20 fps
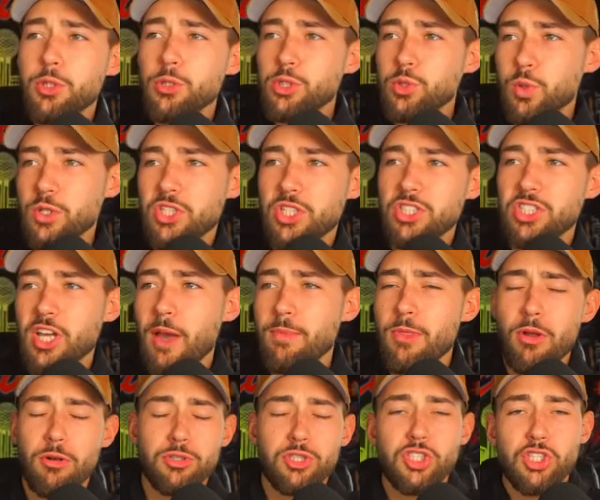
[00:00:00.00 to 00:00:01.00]
you switch this up?
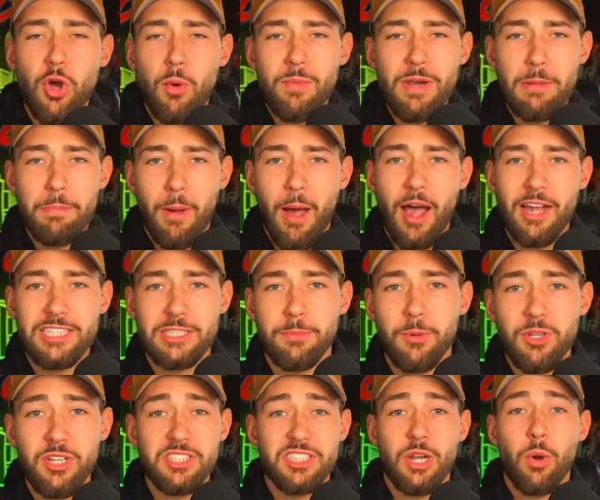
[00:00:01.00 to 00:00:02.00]
There are so many
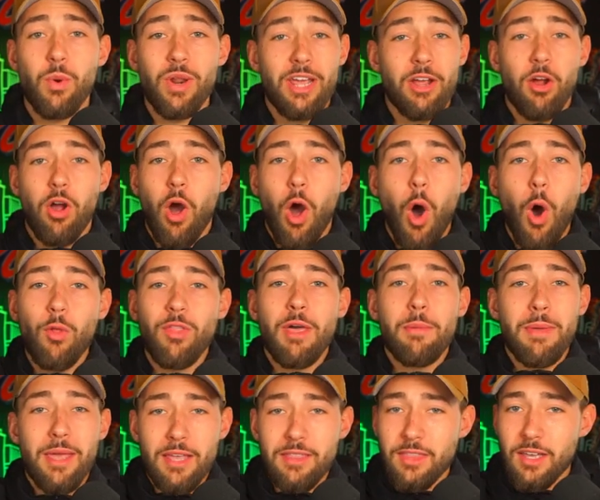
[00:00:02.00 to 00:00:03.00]
possibilities. I want to hear all of
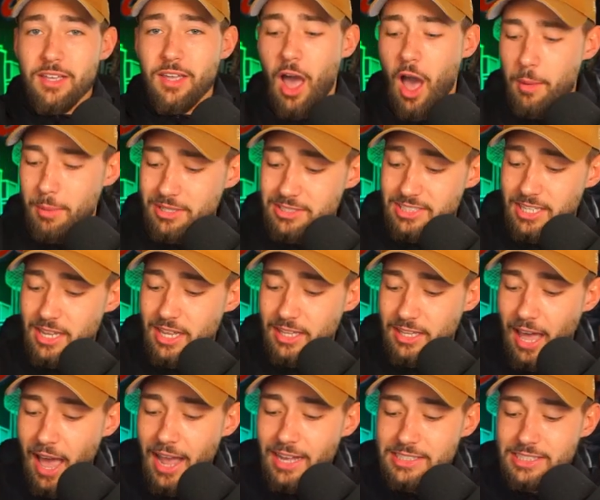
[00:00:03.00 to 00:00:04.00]
them in the comments.
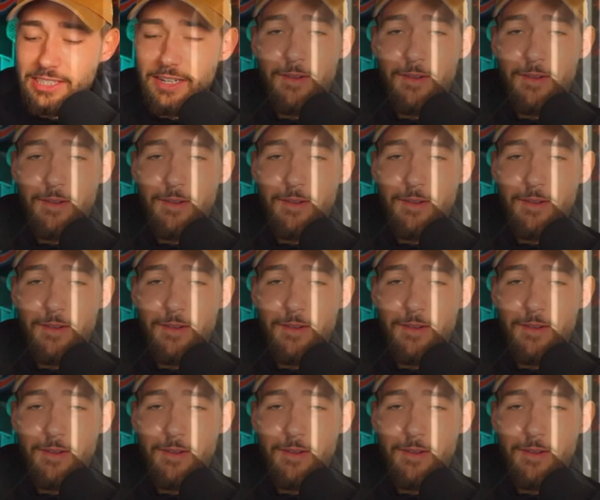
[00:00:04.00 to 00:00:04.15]
Guys, Guys,